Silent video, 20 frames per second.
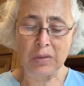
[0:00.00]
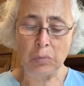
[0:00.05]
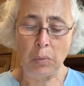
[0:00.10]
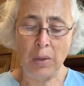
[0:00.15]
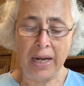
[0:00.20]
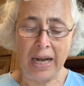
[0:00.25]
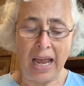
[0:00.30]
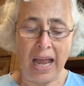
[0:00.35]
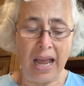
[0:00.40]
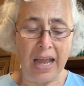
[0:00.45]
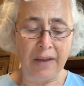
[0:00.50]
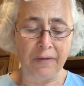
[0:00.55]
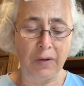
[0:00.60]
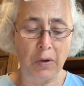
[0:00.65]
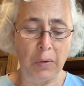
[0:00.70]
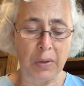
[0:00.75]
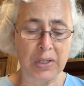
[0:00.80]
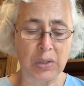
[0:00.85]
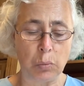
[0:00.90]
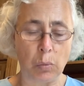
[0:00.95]
What I've
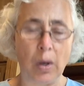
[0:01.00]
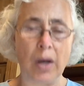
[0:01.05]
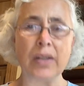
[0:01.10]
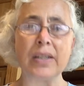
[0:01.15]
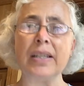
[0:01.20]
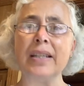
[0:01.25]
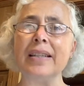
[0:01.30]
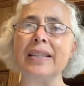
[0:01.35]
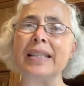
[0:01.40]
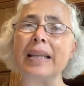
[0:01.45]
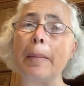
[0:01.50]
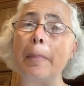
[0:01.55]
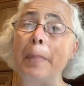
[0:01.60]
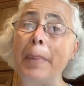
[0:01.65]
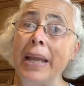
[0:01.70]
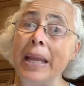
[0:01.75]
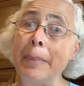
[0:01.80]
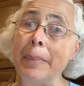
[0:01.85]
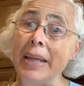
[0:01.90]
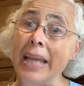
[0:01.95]
always wanted is a
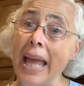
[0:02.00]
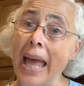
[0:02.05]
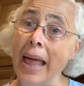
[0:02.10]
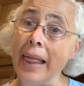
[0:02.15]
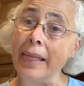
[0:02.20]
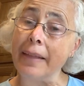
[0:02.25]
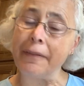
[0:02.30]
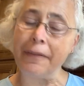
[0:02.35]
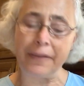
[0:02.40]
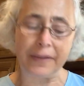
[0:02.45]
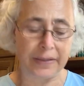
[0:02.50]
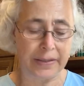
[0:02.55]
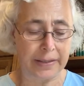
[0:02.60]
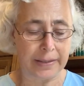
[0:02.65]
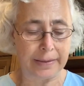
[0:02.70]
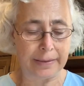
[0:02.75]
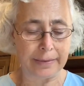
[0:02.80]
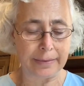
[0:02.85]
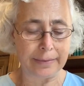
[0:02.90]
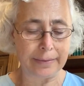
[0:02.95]
baby elephant.
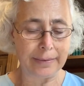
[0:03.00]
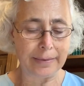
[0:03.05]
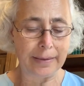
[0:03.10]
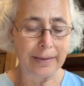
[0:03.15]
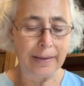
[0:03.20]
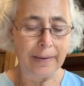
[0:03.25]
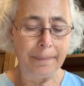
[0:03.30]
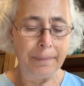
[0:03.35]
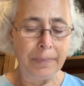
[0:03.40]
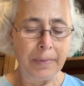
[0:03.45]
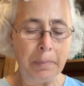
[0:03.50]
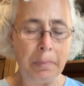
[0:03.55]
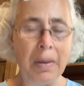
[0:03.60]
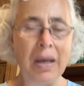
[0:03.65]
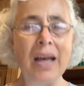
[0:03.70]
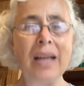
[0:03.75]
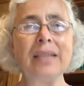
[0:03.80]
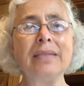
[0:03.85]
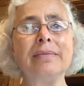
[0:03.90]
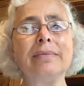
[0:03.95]

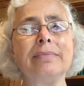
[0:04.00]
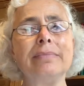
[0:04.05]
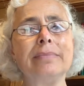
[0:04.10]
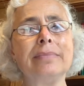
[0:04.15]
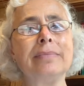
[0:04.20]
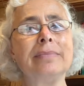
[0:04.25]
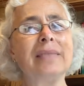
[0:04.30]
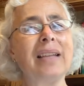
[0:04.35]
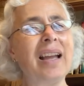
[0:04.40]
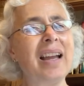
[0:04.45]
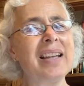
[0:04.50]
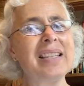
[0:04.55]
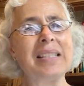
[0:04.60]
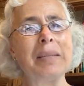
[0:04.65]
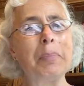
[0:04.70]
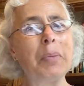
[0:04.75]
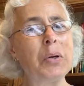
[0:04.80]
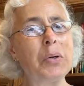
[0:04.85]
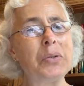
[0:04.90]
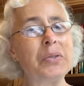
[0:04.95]
But I
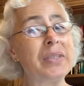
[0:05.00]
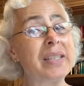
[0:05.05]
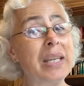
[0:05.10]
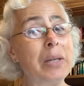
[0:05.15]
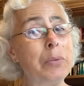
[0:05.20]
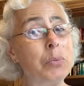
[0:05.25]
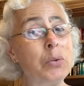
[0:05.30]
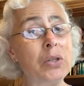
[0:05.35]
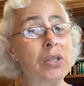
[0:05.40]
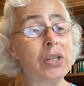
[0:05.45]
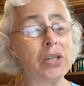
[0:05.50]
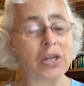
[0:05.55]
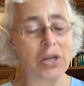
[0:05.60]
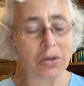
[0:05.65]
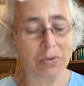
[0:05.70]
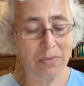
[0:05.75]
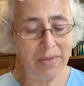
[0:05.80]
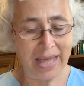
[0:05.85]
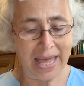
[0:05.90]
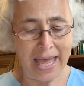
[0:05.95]
suppose they wouldn't know
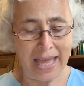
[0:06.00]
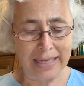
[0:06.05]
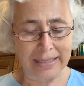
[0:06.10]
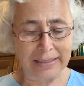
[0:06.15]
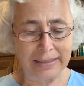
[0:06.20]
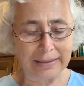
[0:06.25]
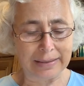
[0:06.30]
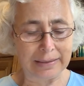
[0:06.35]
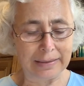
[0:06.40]
that.